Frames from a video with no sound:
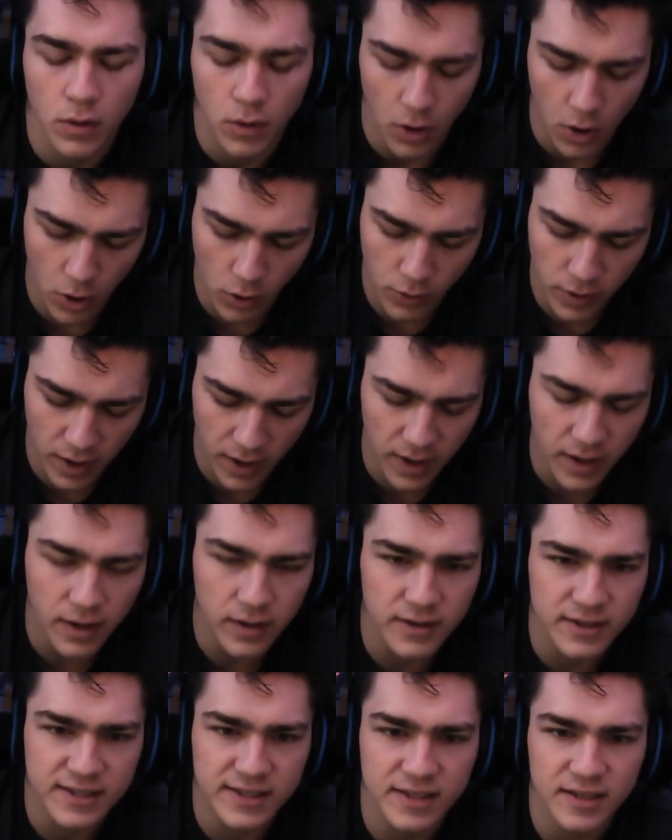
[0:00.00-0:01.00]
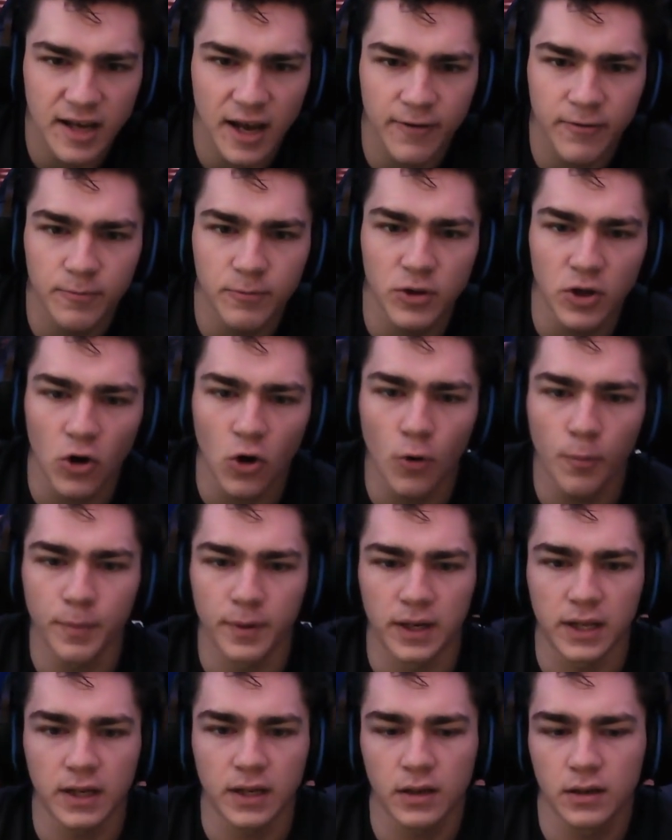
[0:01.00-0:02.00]
Okay, this is the guy from the
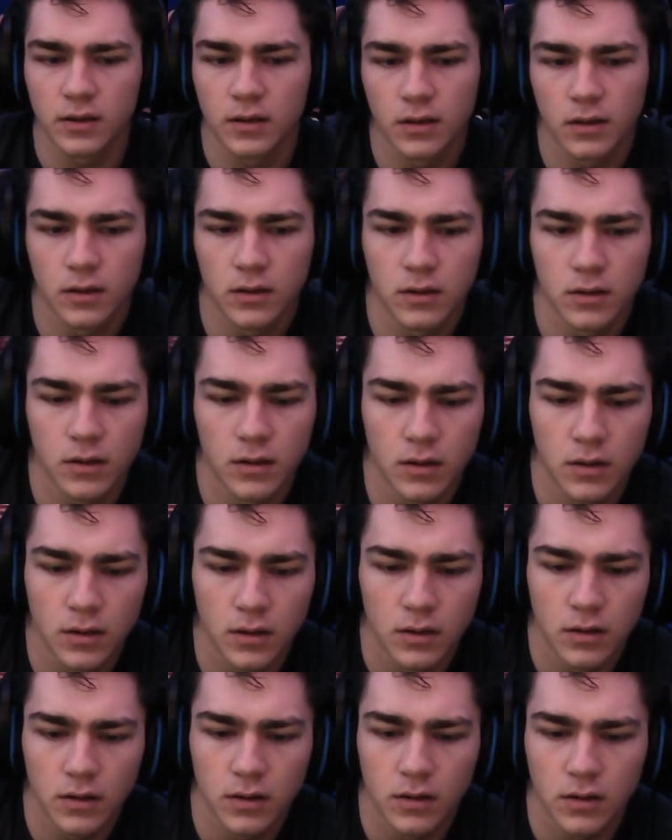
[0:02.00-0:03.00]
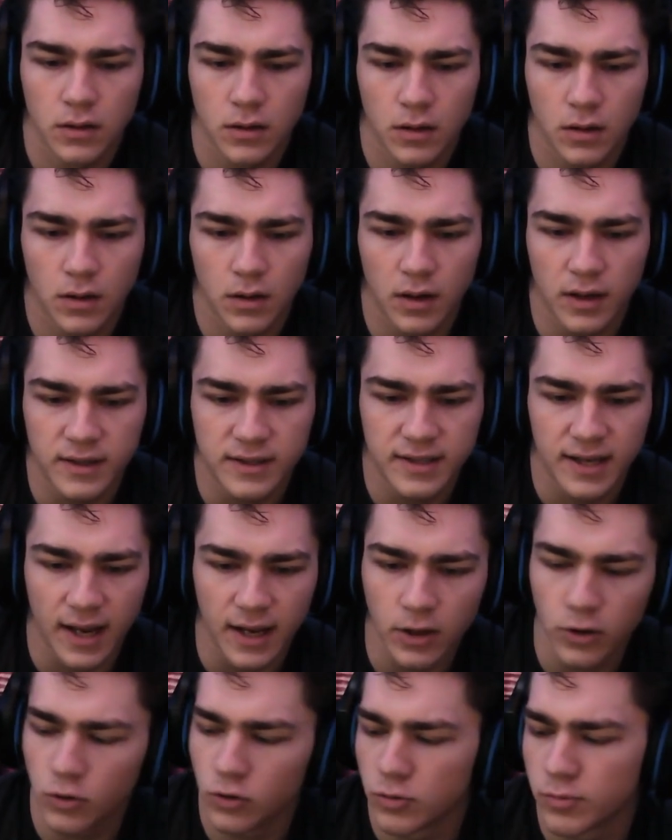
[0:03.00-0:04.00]
opening. A
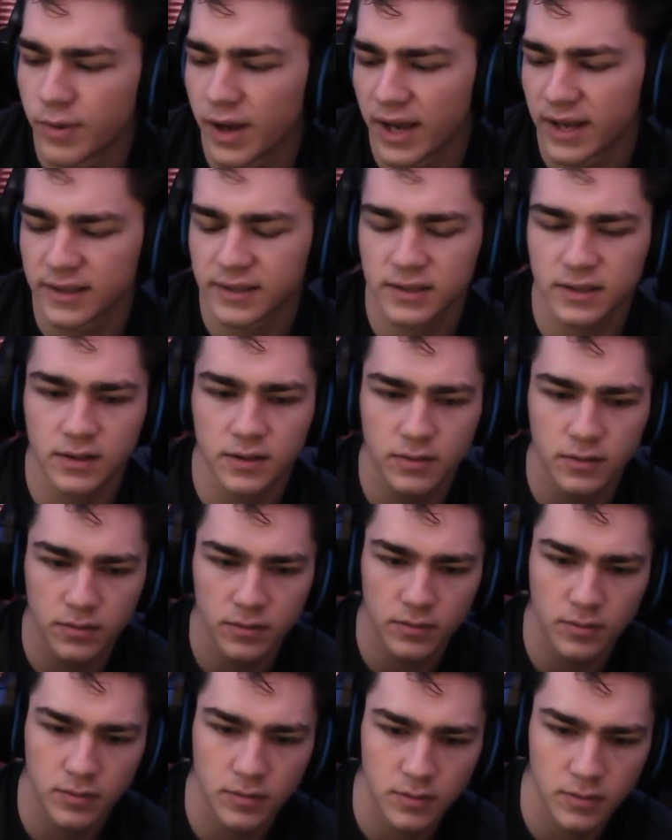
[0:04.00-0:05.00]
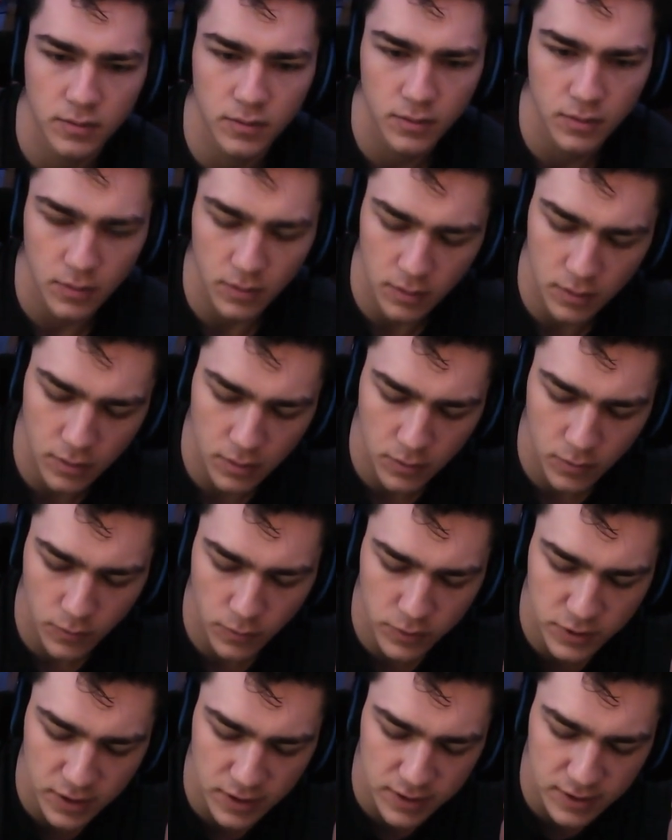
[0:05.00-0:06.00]
Tengu mask.
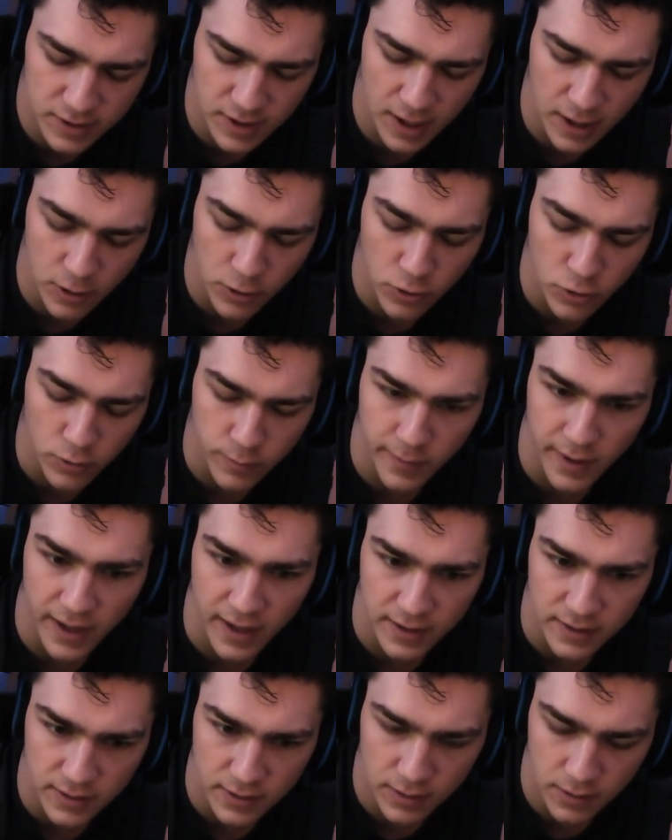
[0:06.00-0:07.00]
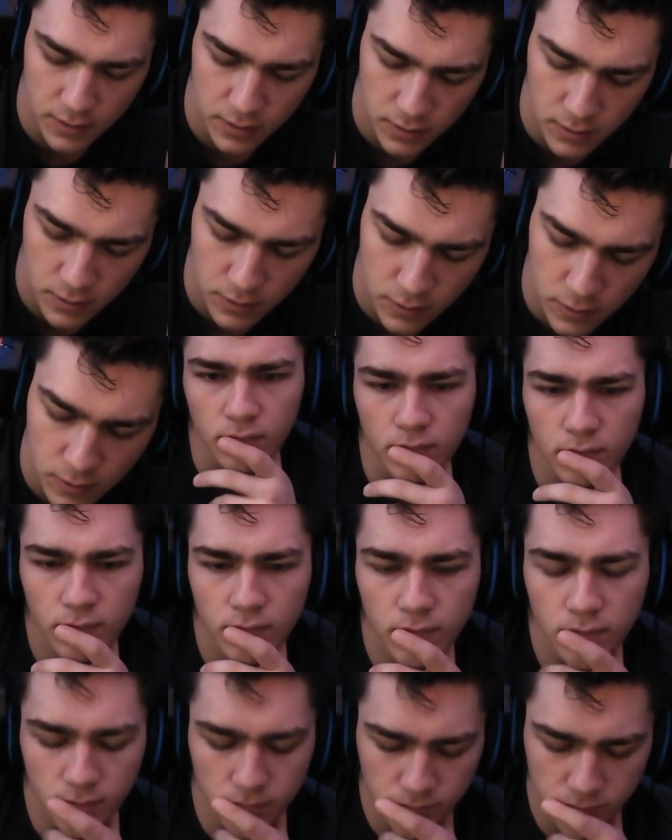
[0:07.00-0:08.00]
What's a Tengu mask?
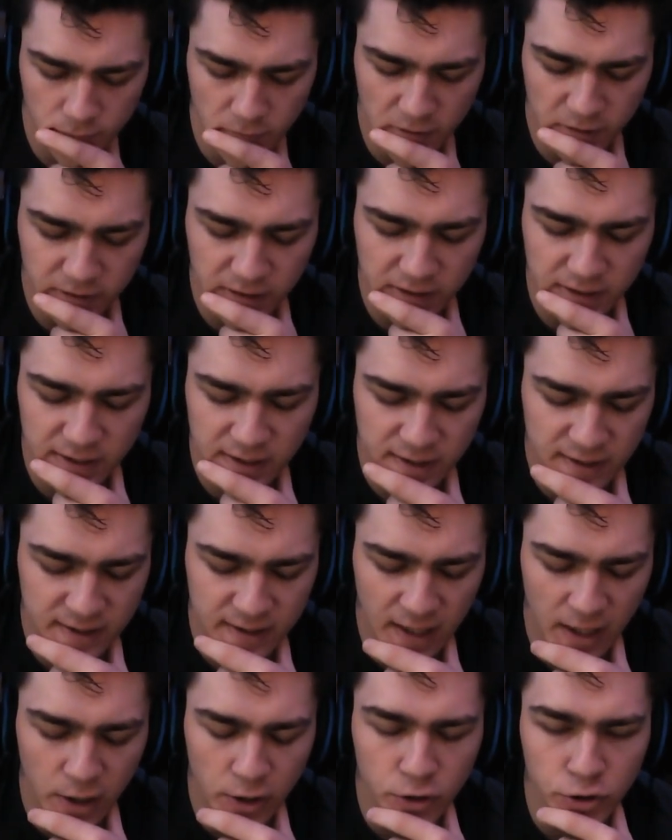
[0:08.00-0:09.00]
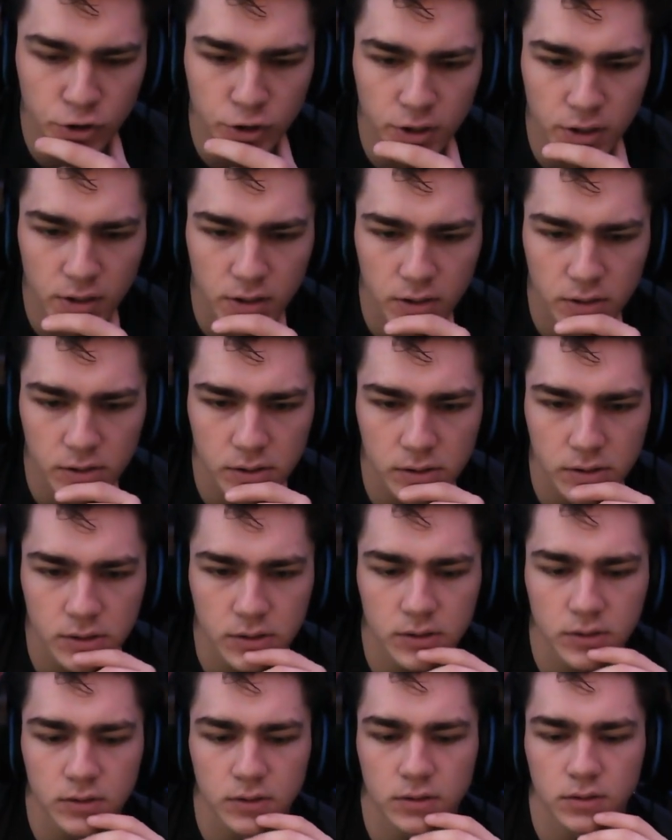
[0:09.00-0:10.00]
Is this Sakonji?
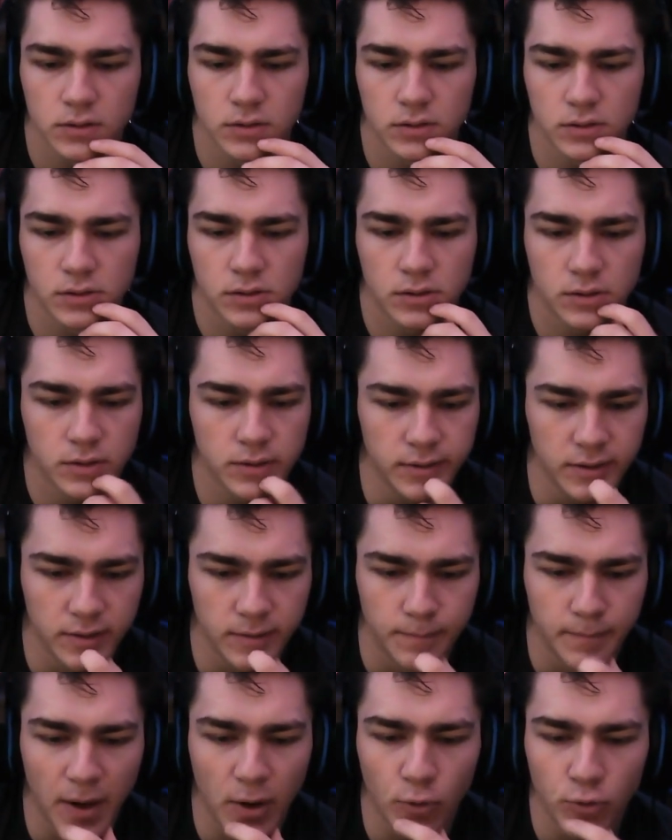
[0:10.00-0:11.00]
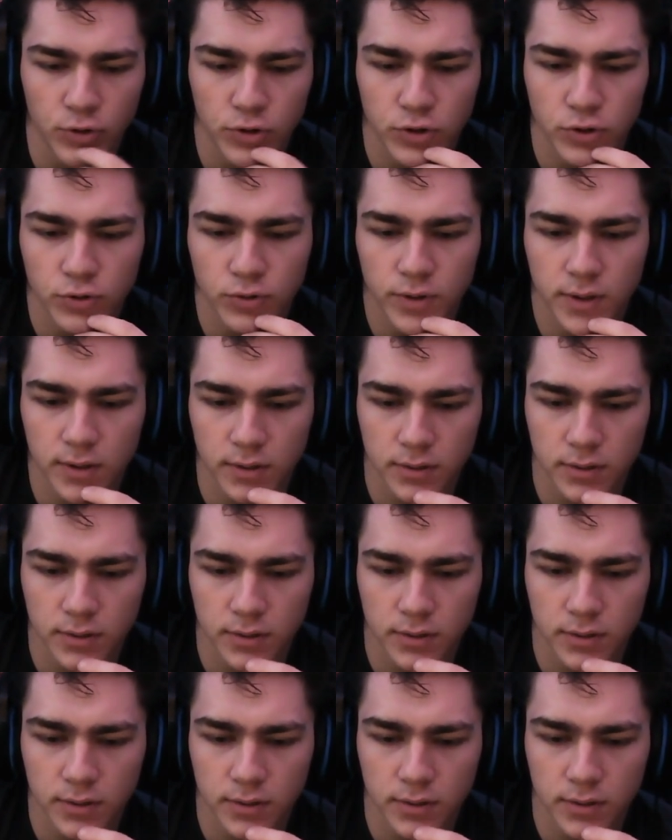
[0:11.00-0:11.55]
The mountain dude?